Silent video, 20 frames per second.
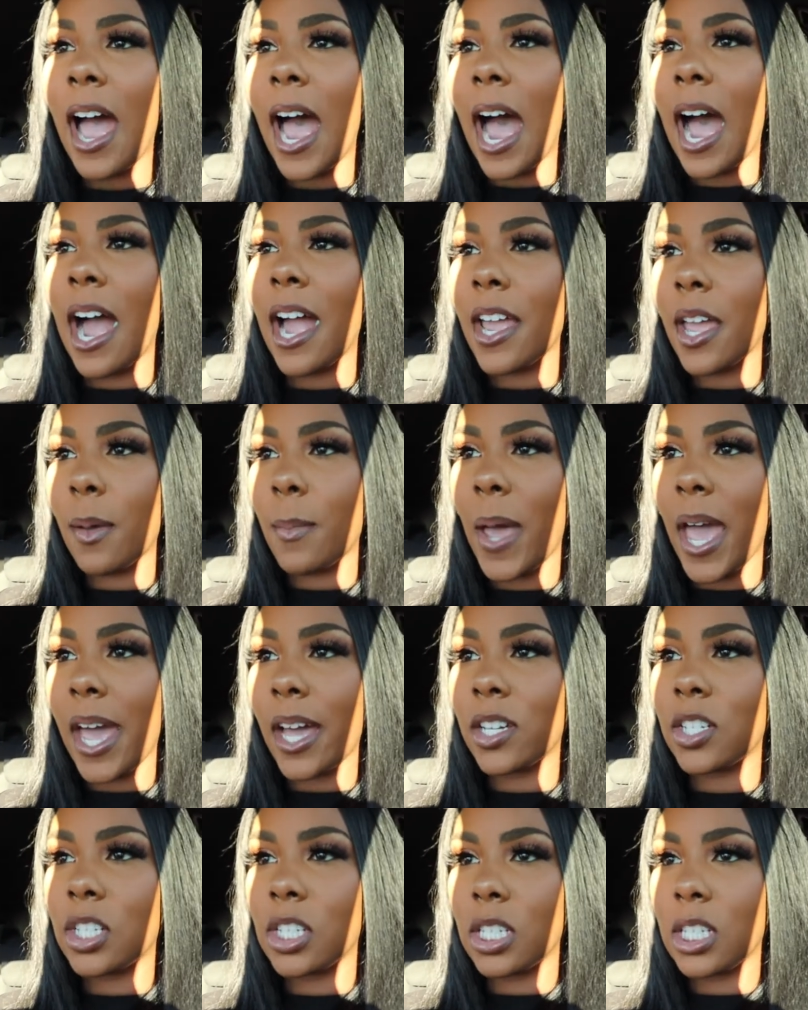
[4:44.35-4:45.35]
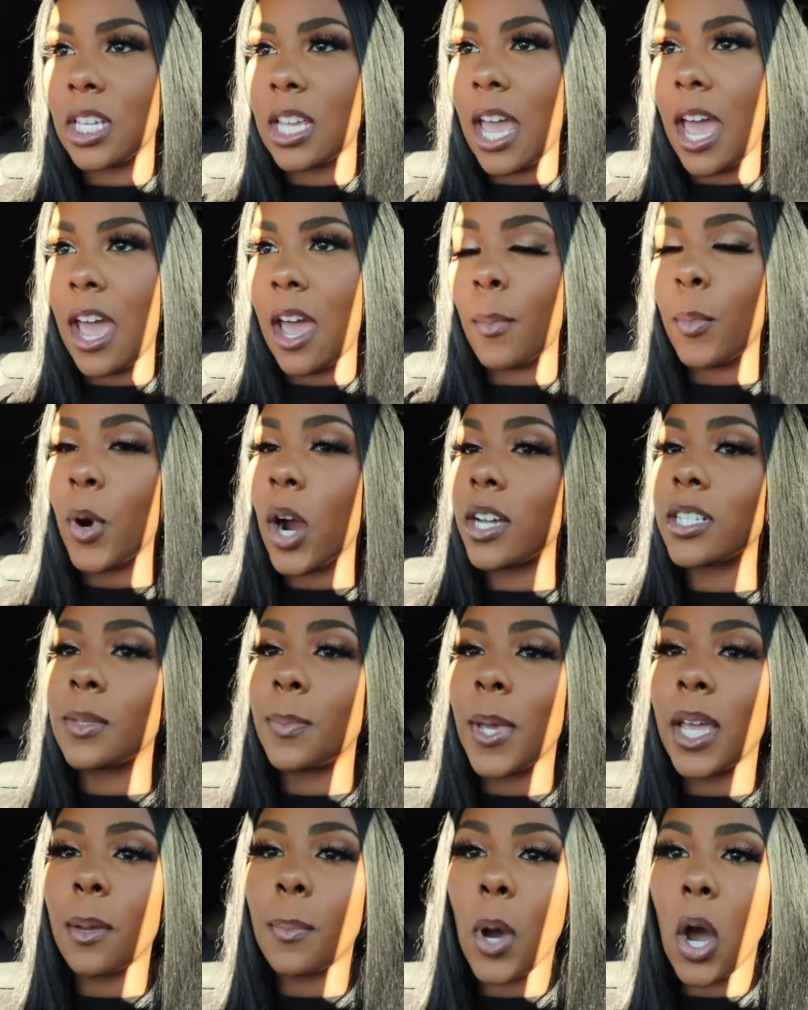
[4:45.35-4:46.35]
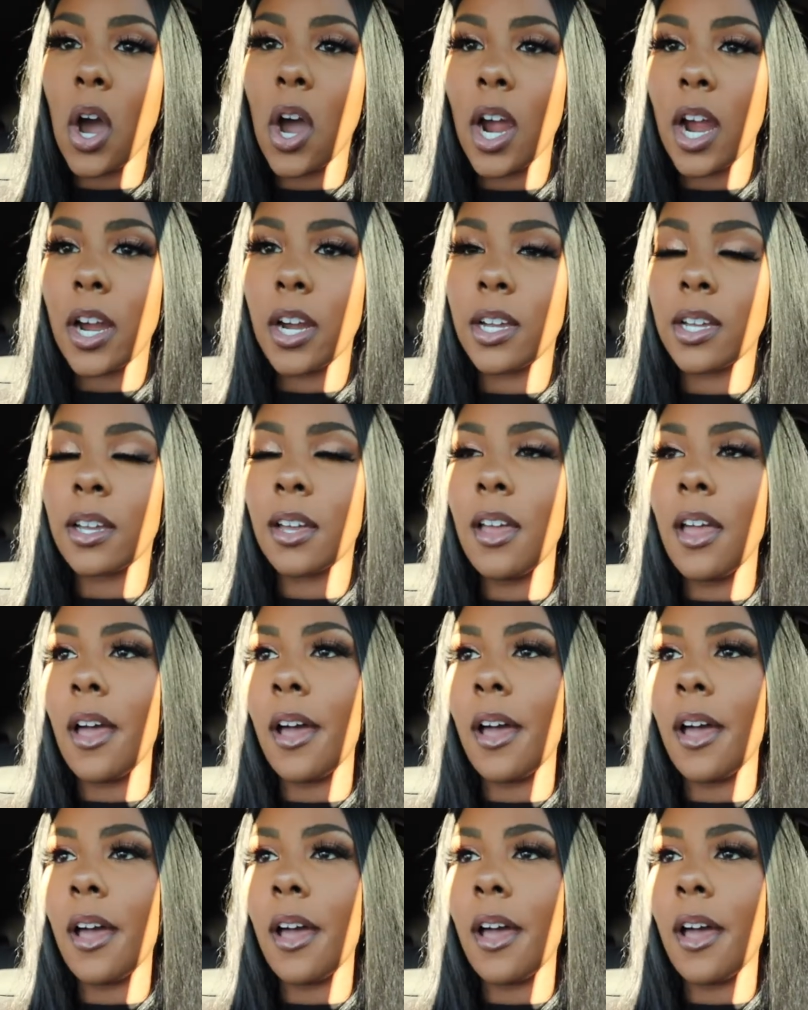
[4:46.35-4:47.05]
I am actually at Prospect Park.